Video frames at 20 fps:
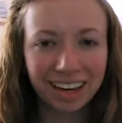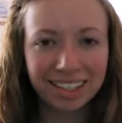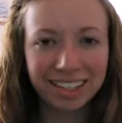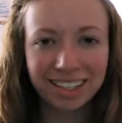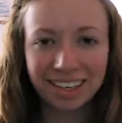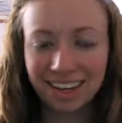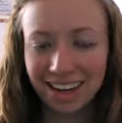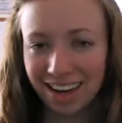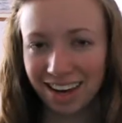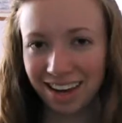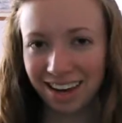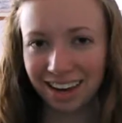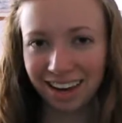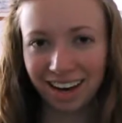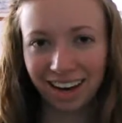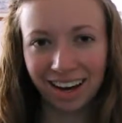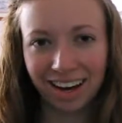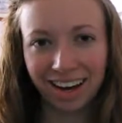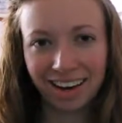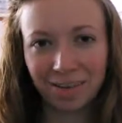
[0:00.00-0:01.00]
today
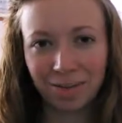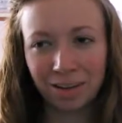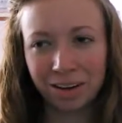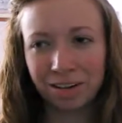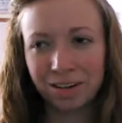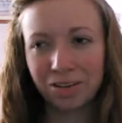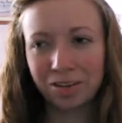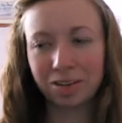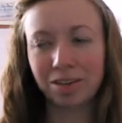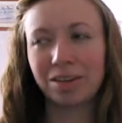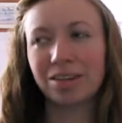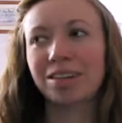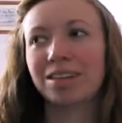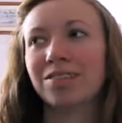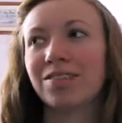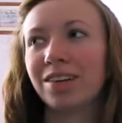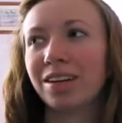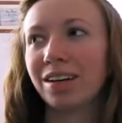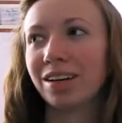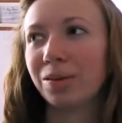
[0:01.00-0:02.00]
I wanted to record
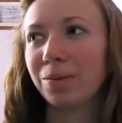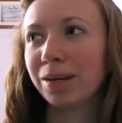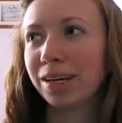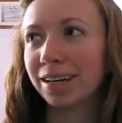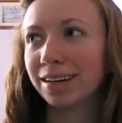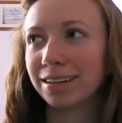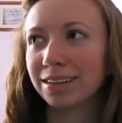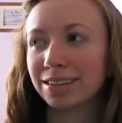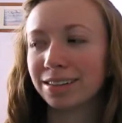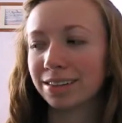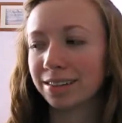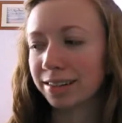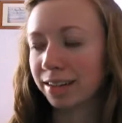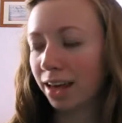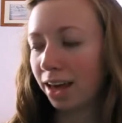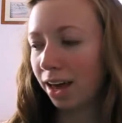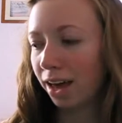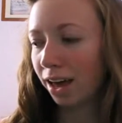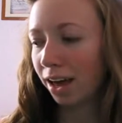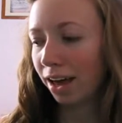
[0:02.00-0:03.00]
this video because
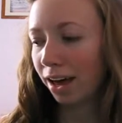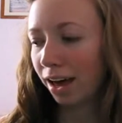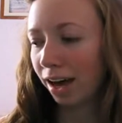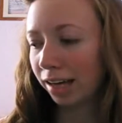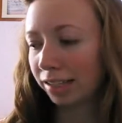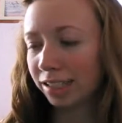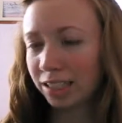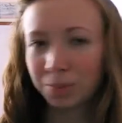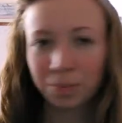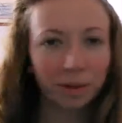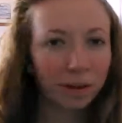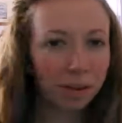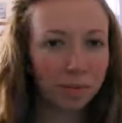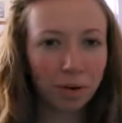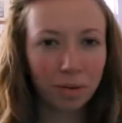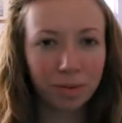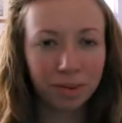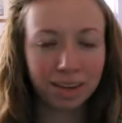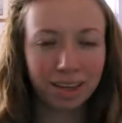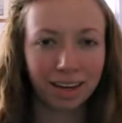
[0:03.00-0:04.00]
as a spur of the
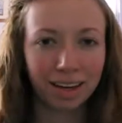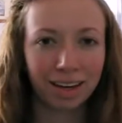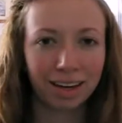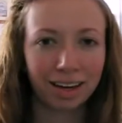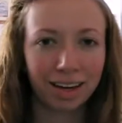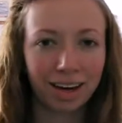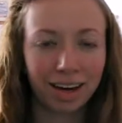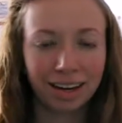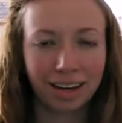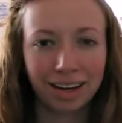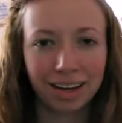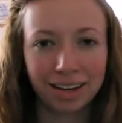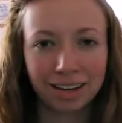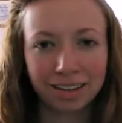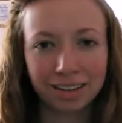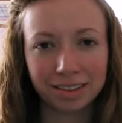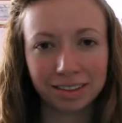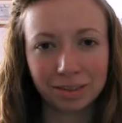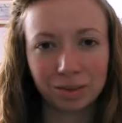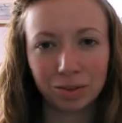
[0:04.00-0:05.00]
moment thing, I kind
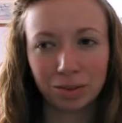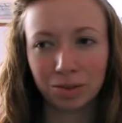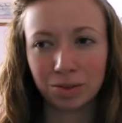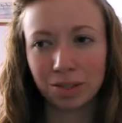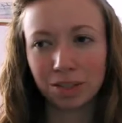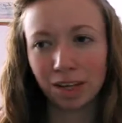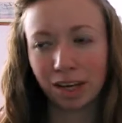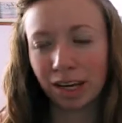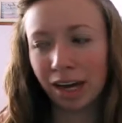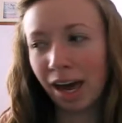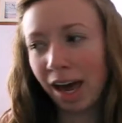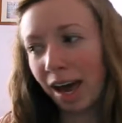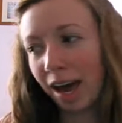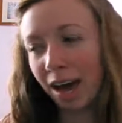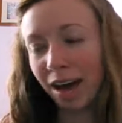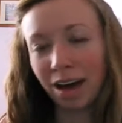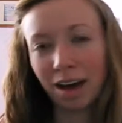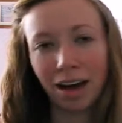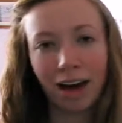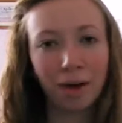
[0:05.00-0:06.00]
of just like,
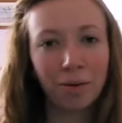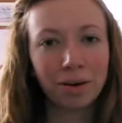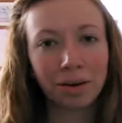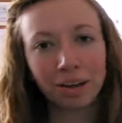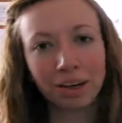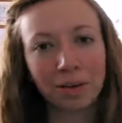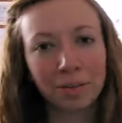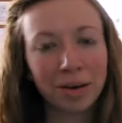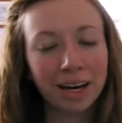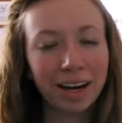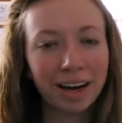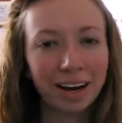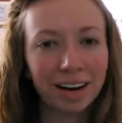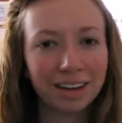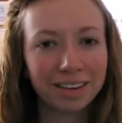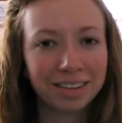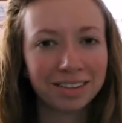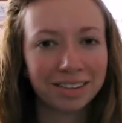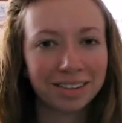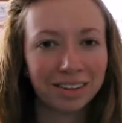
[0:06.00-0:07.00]
hey, I want to curl my
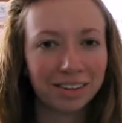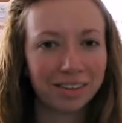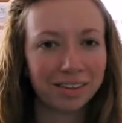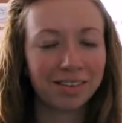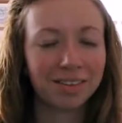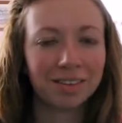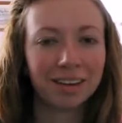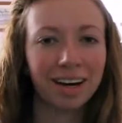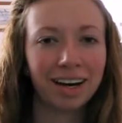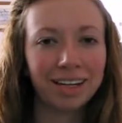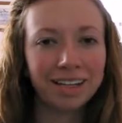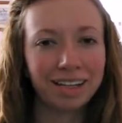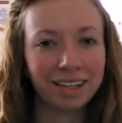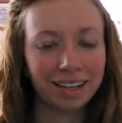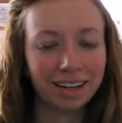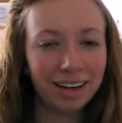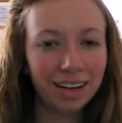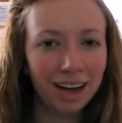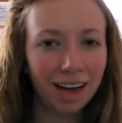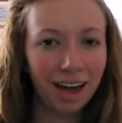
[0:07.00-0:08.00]
hair, so I
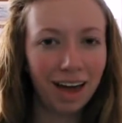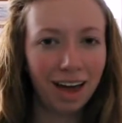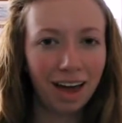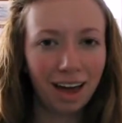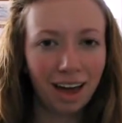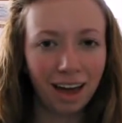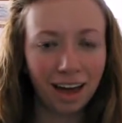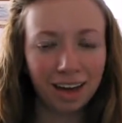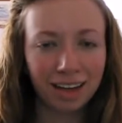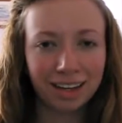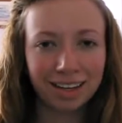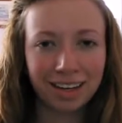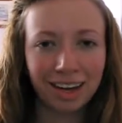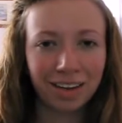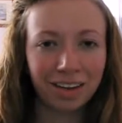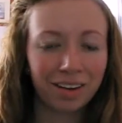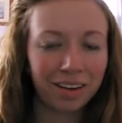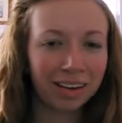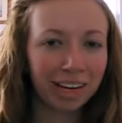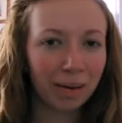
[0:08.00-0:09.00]
did, and
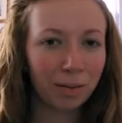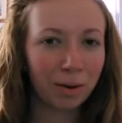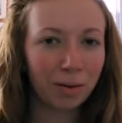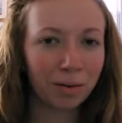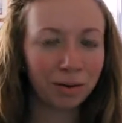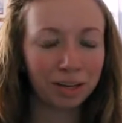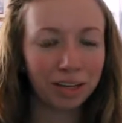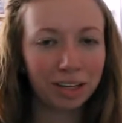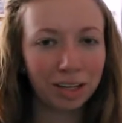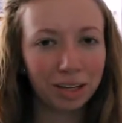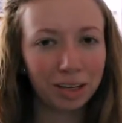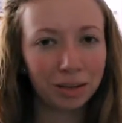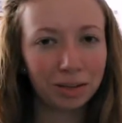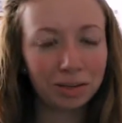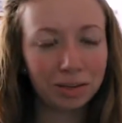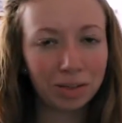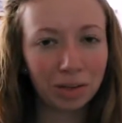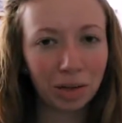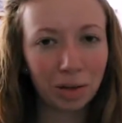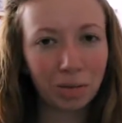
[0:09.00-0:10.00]
I thought it came out really
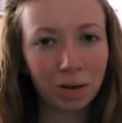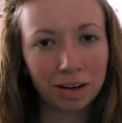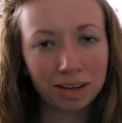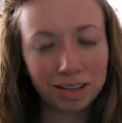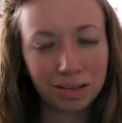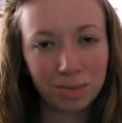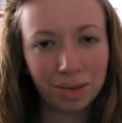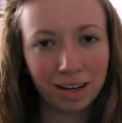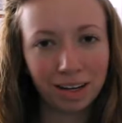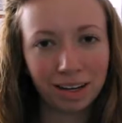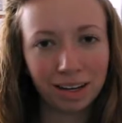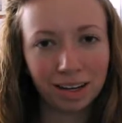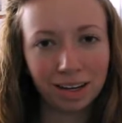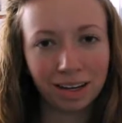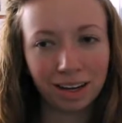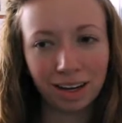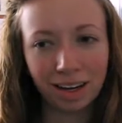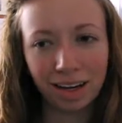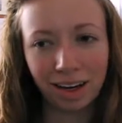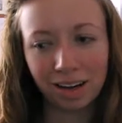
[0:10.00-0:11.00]
cute, so I wanted to make
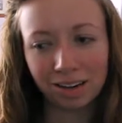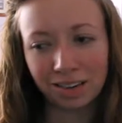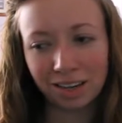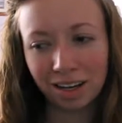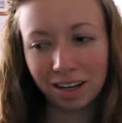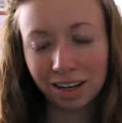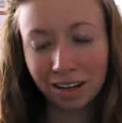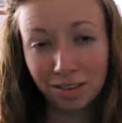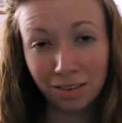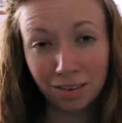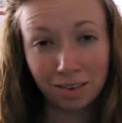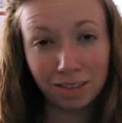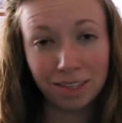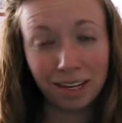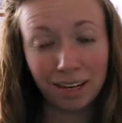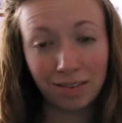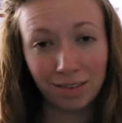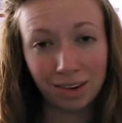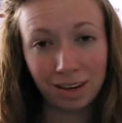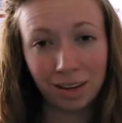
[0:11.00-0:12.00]
a hairstyle of the
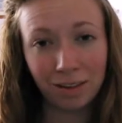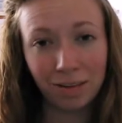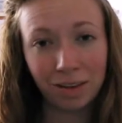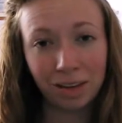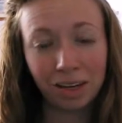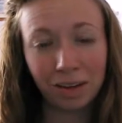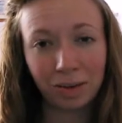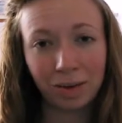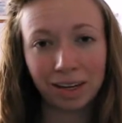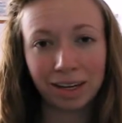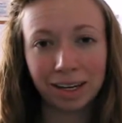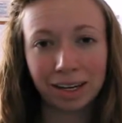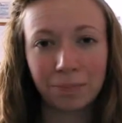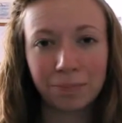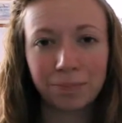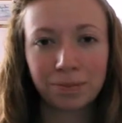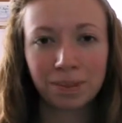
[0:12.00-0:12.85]
day video really quick.